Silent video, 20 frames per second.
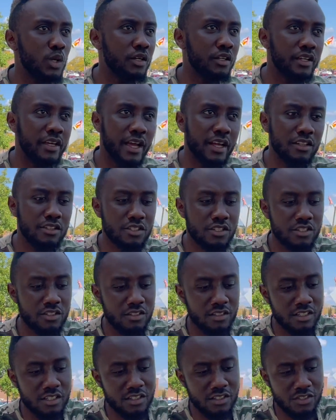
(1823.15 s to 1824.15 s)
get to
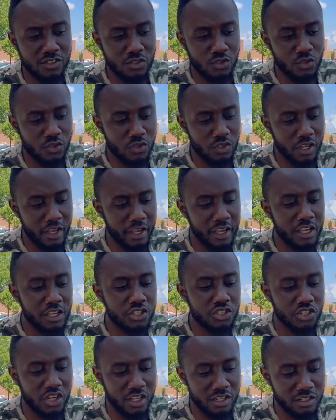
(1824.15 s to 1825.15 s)
this
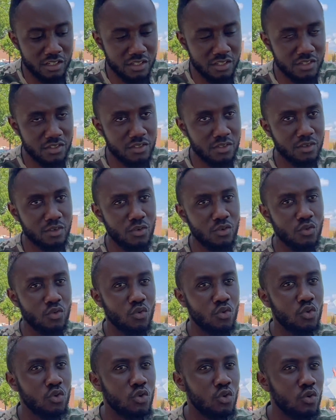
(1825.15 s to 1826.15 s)
agent
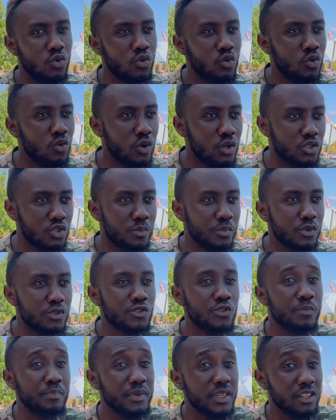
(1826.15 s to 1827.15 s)
who was supposed
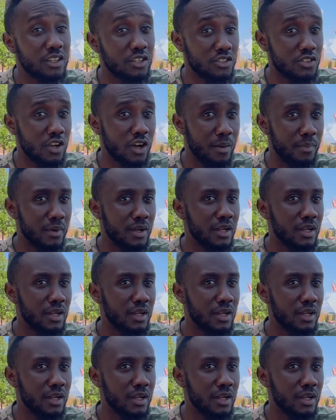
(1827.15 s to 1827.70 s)
to pick us up.